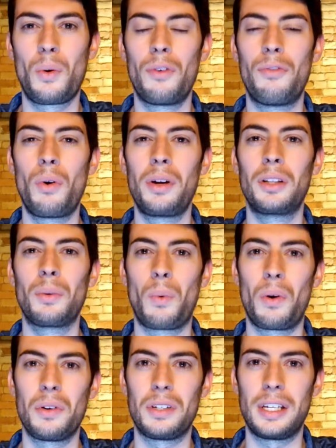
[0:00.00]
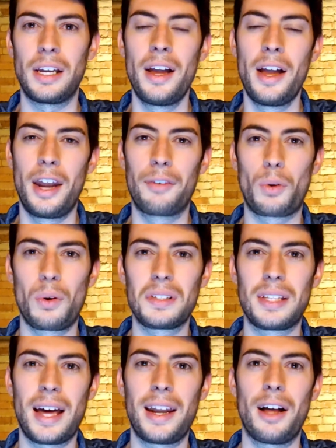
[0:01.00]
or voiding the warranty. And of
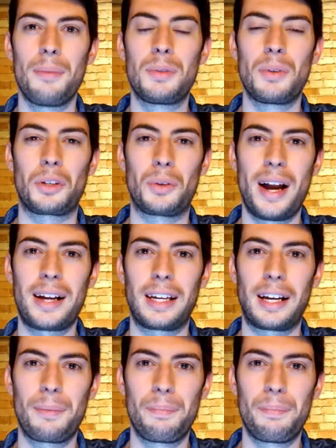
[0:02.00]
course, that helps with cracking.